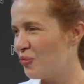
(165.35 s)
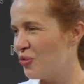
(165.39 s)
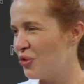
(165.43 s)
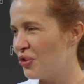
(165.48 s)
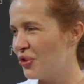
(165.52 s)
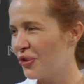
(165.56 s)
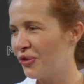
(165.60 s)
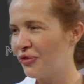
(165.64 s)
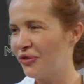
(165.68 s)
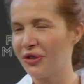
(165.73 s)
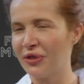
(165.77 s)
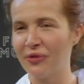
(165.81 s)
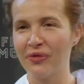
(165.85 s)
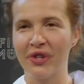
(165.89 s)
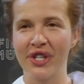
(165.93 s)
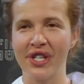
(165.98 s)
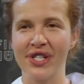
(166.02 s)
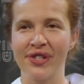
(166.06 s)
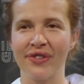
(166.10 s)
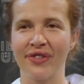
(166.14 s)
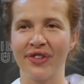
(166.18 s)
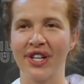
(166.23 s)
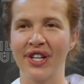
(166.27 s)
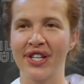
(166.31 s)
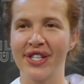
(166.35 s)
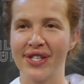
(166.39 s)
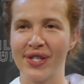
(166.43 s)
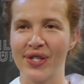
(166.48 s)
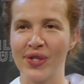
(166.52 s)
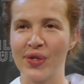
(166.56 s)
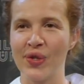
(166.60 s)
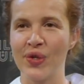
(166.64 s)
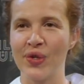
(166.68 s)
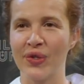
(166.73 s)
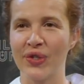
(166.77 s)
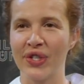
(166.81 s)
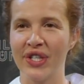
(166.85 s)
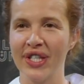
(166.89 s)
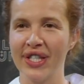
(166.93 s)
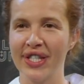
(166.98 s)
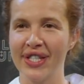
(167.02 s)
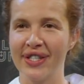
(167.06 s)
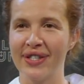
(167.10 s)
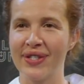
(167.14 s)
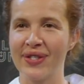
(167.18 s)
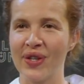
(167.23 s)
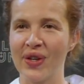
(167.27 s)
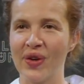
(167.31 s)
Munich Film Festival as a student,
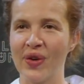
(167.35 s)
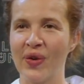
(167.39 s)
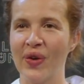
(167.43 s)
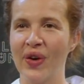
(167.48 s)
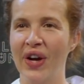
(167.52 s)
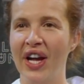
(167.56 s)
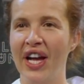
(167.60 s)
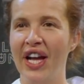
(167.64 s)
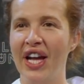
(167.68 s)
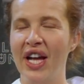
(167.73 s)
so